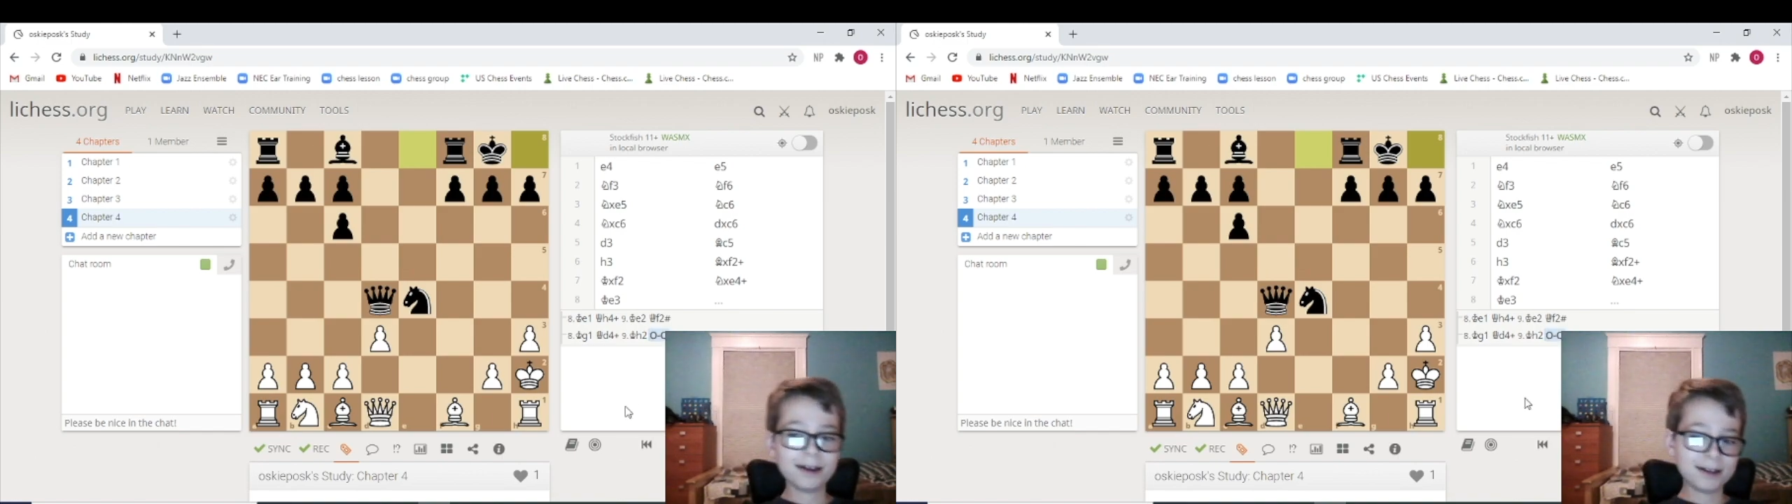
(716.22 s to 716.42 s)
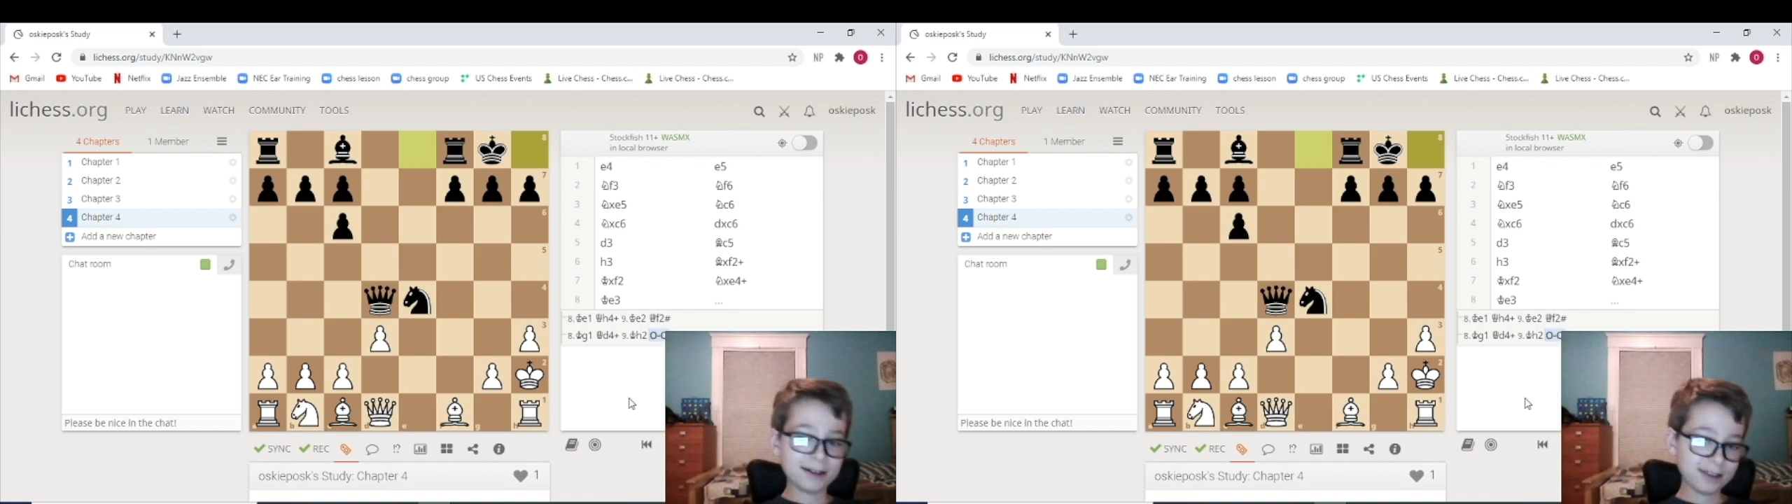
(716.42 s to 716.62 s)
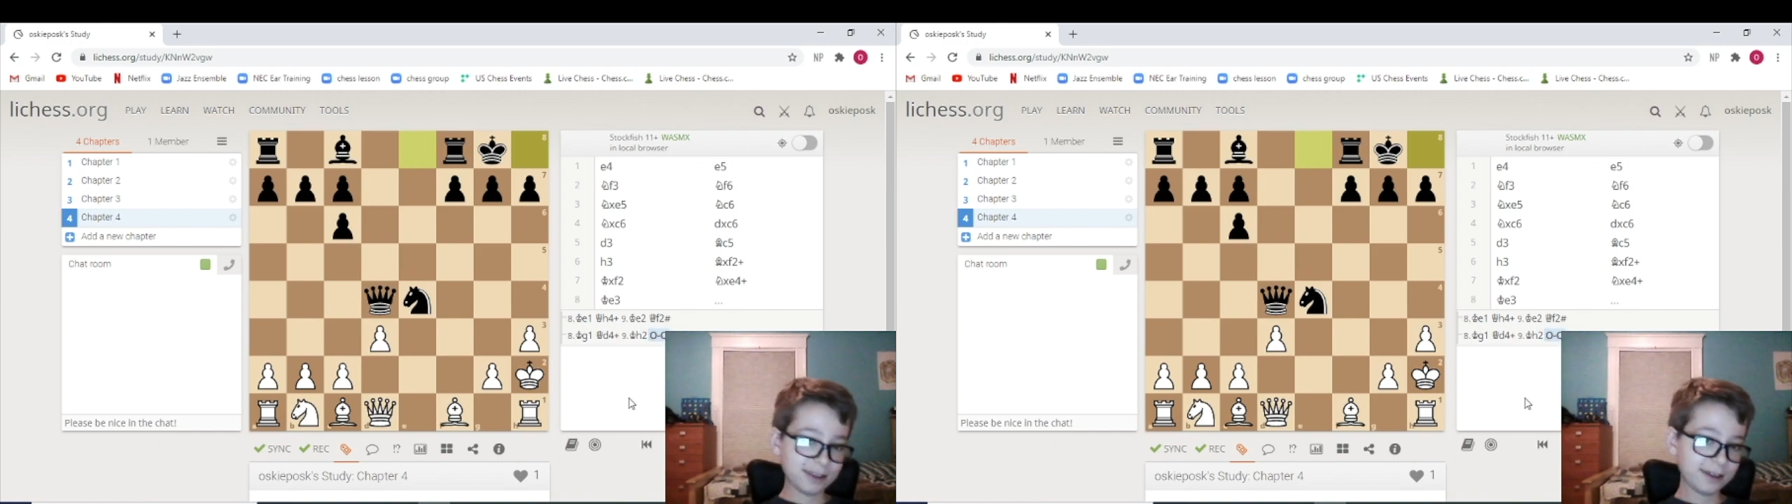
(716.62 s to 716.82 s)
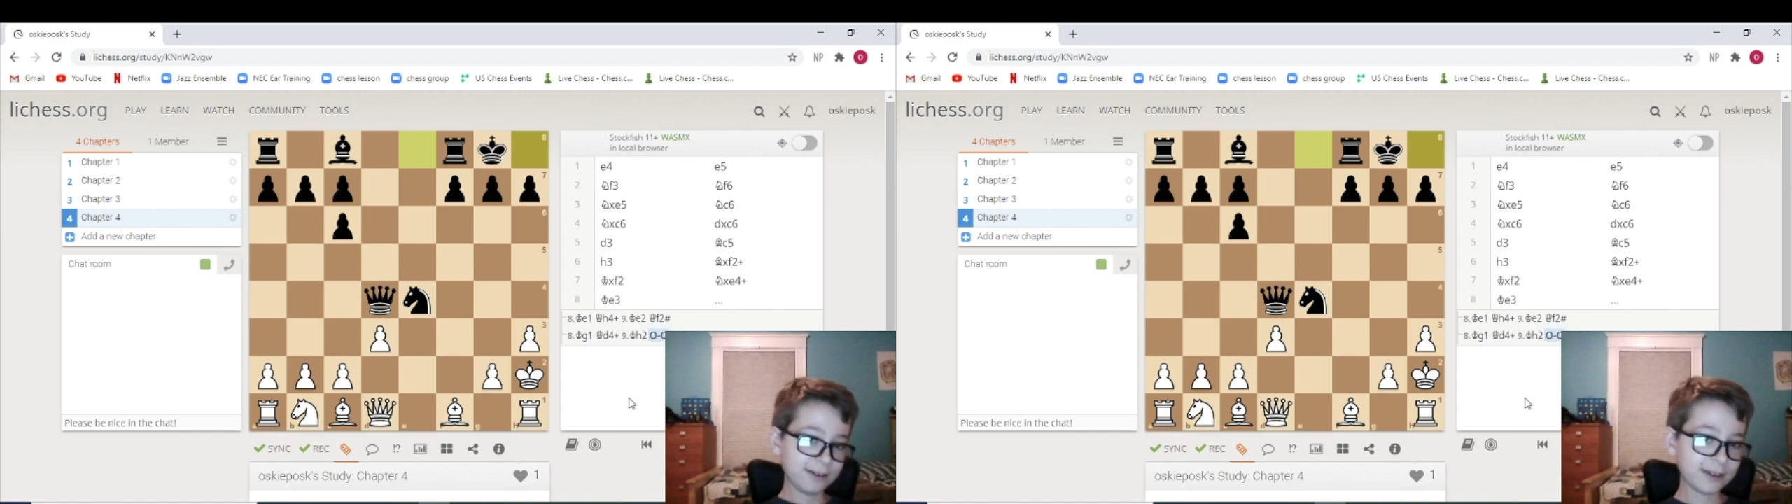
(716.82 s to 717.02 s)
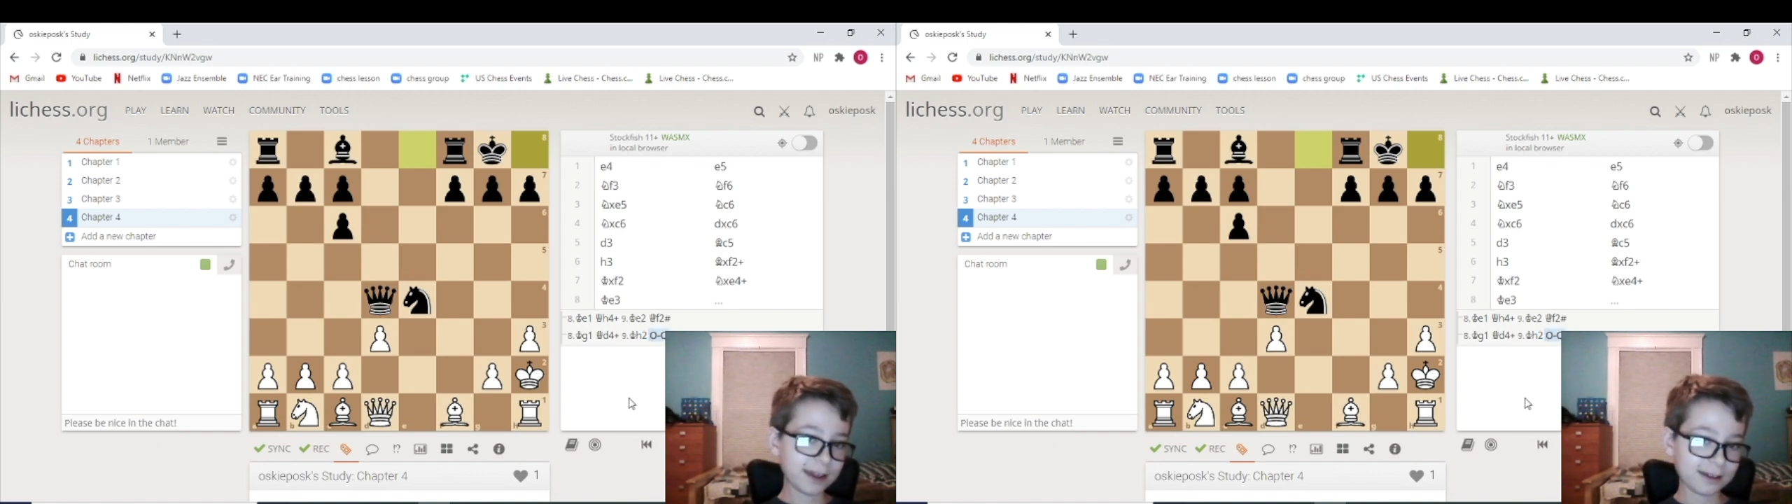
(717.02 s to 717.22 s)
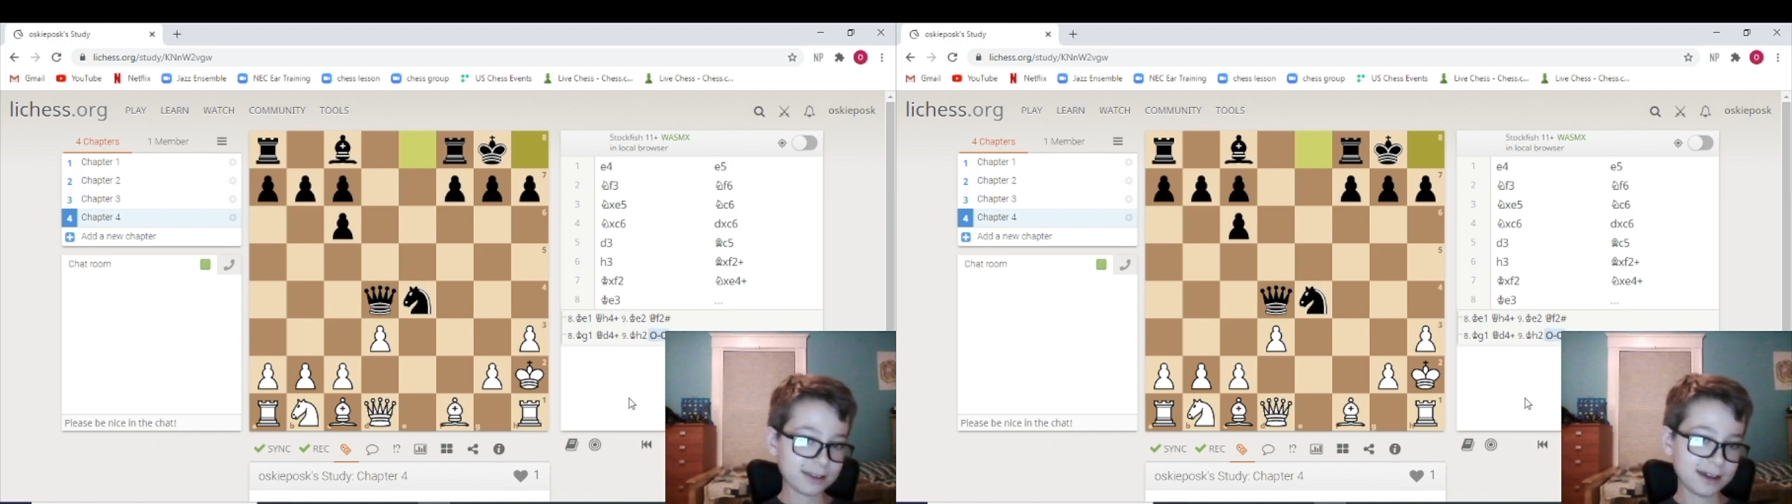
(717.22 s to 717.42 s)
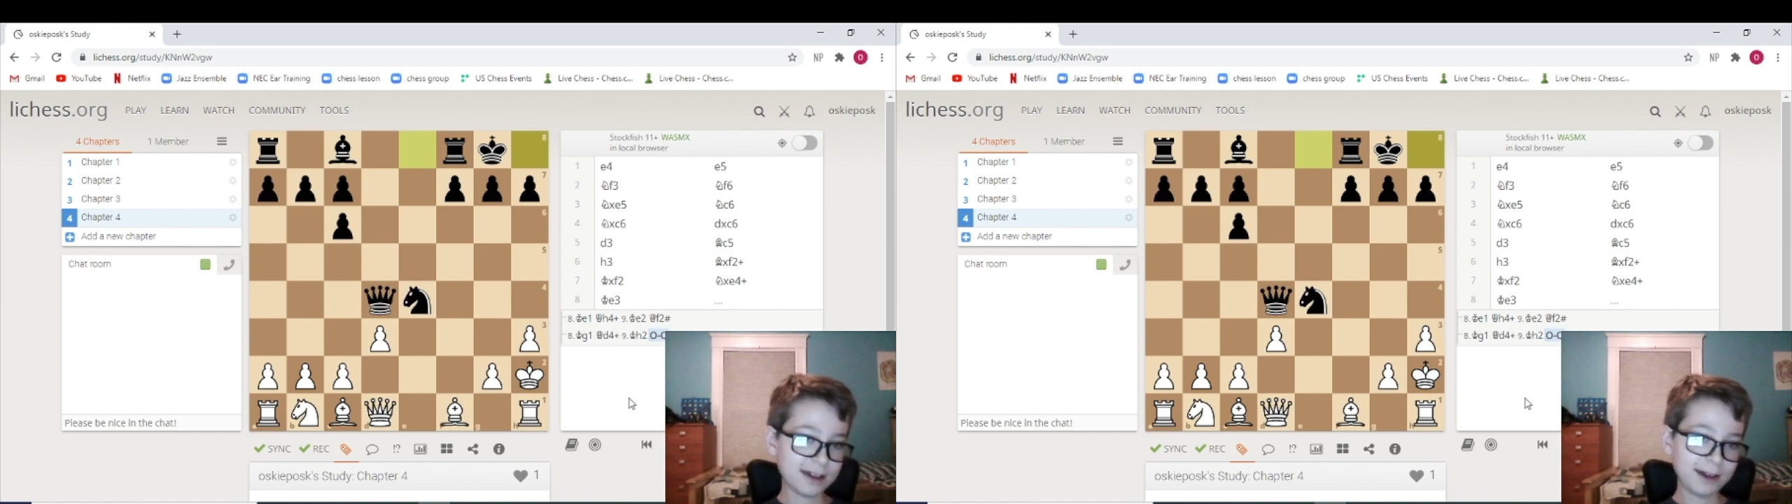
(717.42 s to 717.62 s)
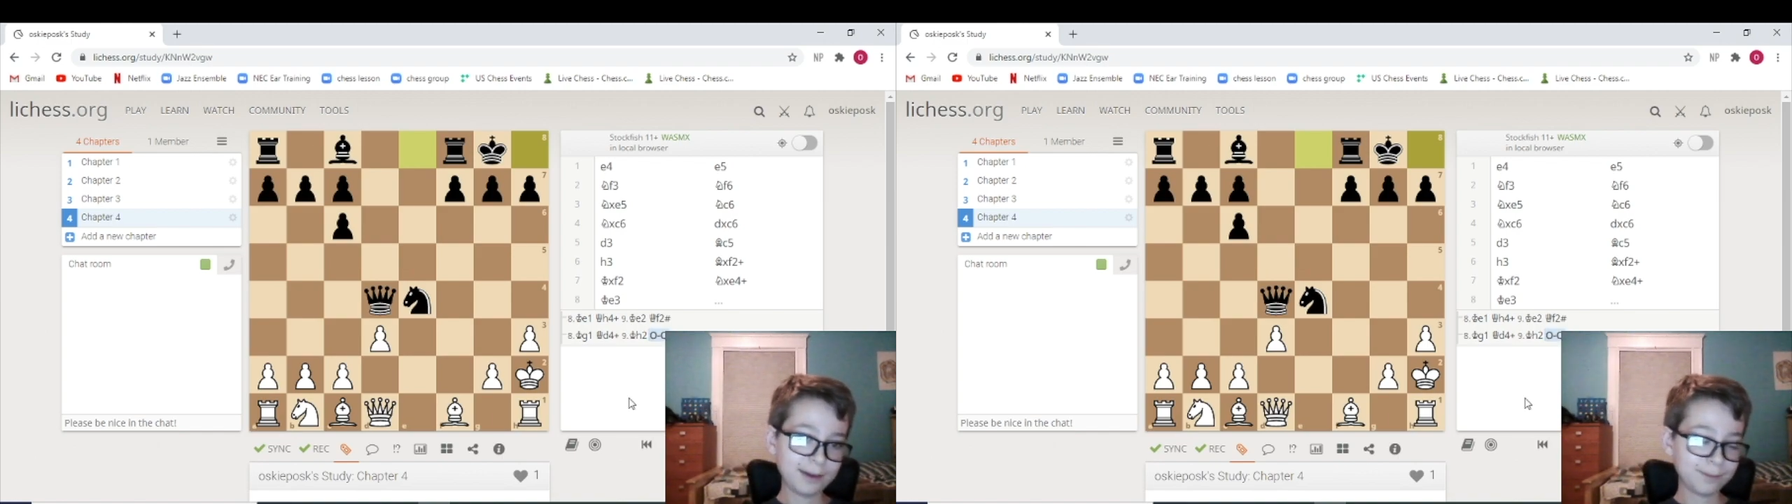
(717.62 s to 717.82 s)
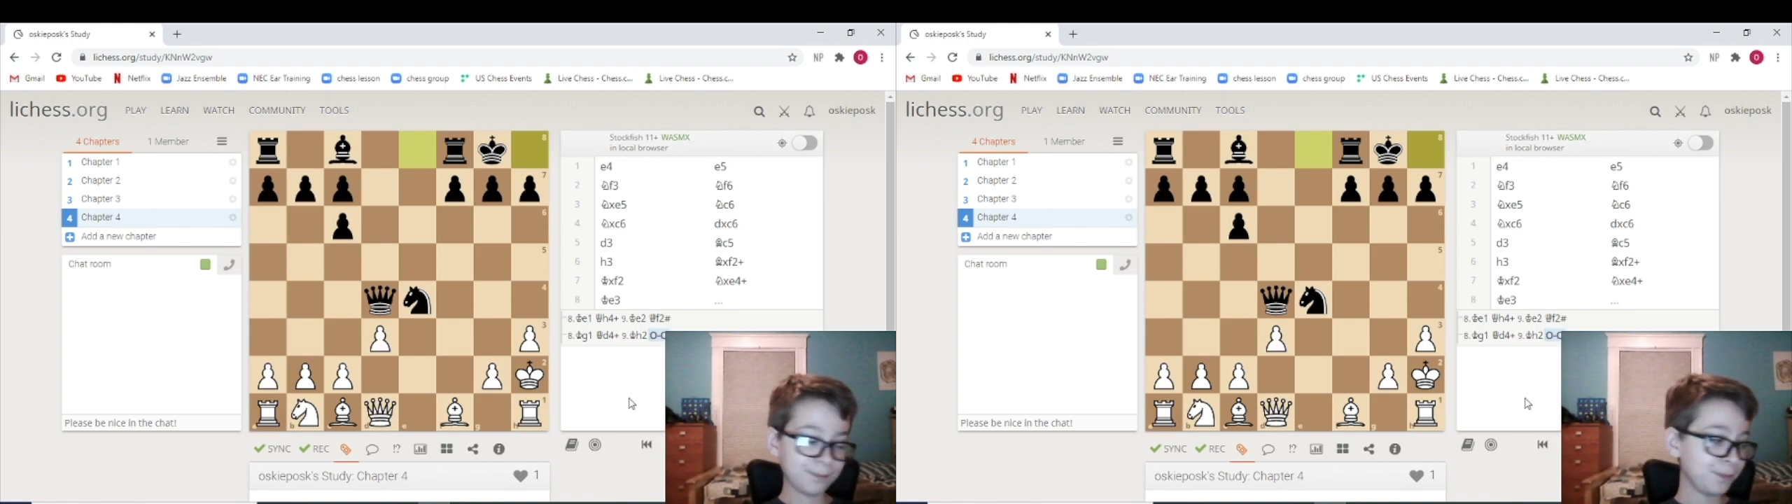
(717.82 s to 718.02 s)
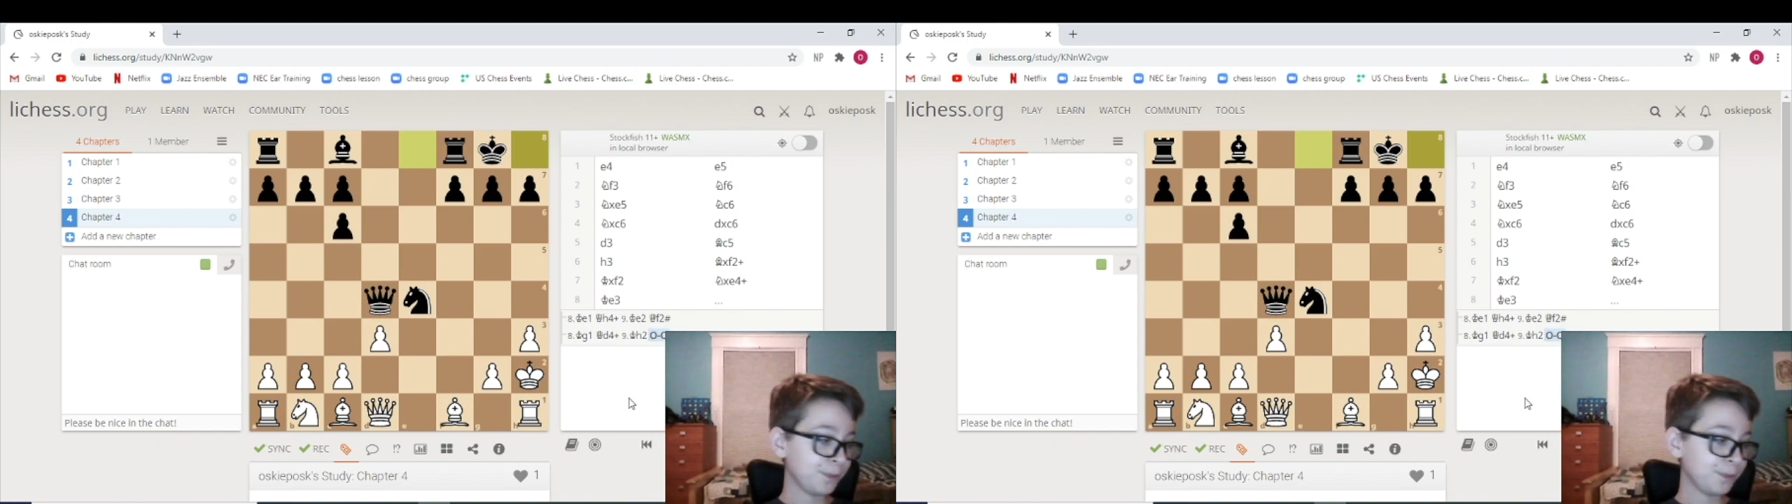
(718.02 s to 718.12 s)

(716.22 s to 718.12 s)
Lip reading: See you next time